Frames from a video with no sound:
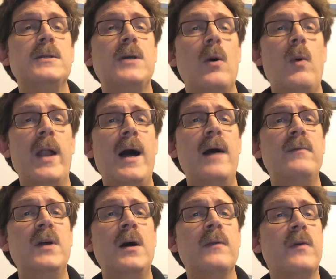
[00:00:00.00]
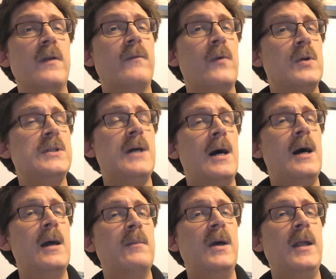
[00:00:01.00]
So what I've done for the first
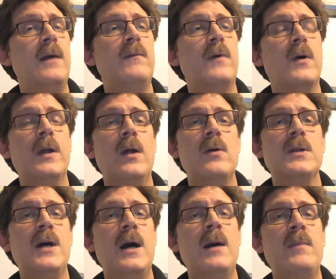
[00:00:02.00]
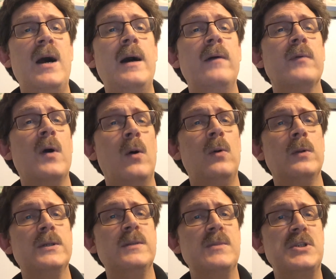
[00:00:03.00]
time in a very long time, I have
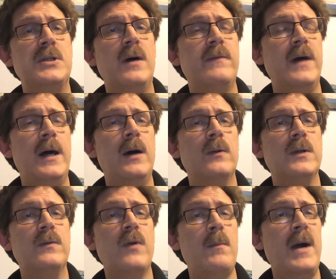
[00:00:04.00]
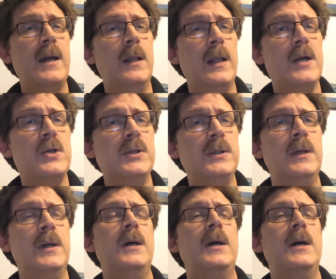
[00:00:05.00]
culled some stuff out from my collection.